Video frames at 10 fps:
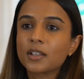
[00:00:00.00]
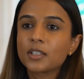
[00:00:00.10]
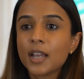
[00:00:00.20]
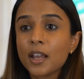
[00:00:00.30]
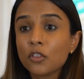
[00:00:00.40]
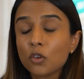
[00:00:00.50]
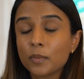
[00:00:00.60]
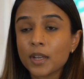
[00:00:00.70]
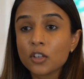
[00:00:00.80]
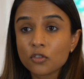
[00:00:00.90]
Today, I thought it'd
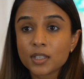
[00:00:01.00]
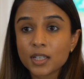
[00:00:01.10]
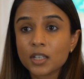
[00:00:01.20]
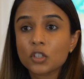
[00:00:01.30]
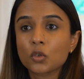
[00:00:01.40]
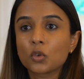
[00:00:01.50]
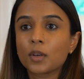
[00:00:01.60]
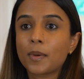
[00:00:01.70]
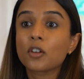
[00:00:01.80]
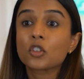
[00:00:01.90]
be interesting to talk
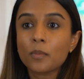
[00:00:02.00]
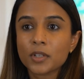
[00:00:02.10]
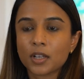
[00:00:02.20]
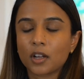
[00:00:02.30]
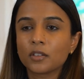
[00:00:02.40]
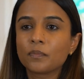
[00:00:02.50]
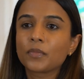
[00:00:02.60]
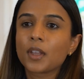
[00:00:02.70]
about domicile.